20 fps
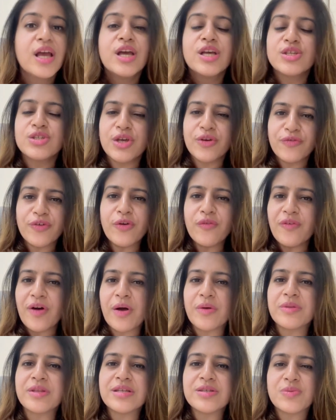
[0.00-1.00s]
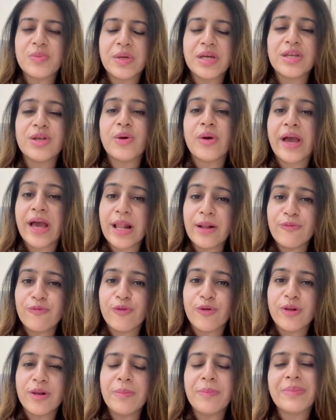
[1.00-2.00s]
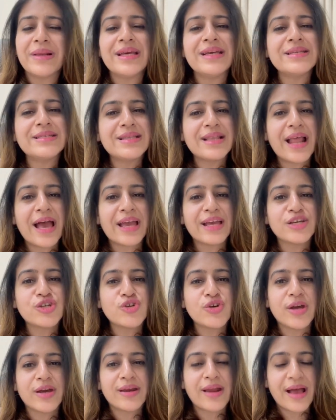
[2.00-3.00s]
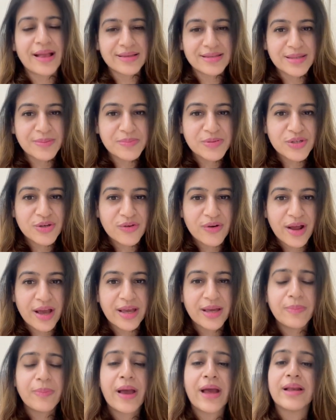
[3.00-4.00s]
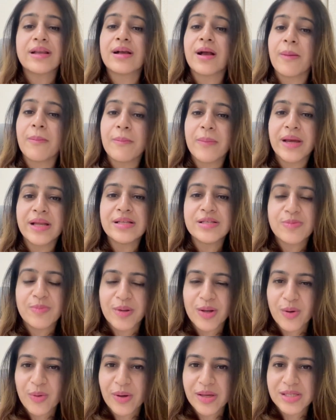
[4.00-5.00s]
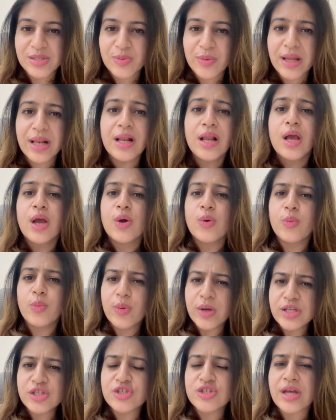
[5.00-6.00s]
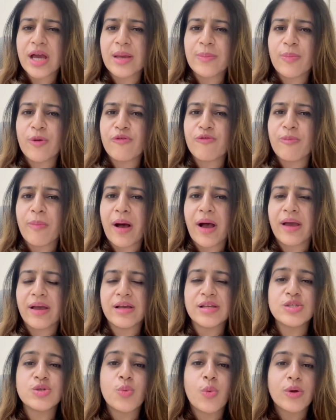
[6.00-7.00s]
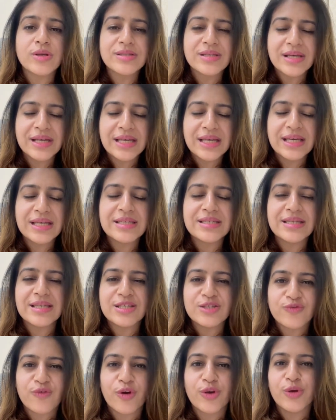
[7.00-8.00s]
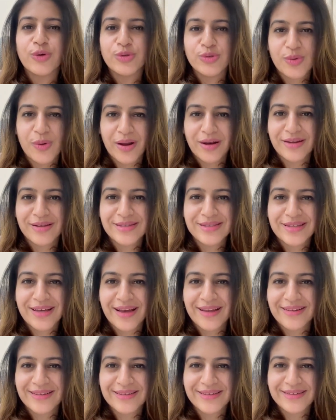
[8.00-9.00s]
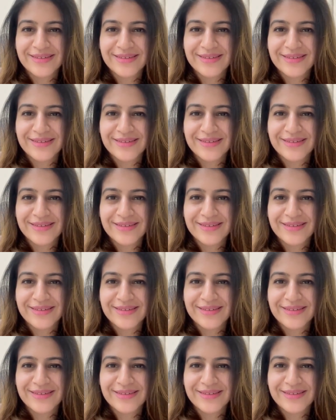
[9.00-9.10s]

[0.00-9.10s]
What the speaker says: So if you found this video helpful, please like, share and subscribe, and comment below as well which type of bias was the easiest for you to understand.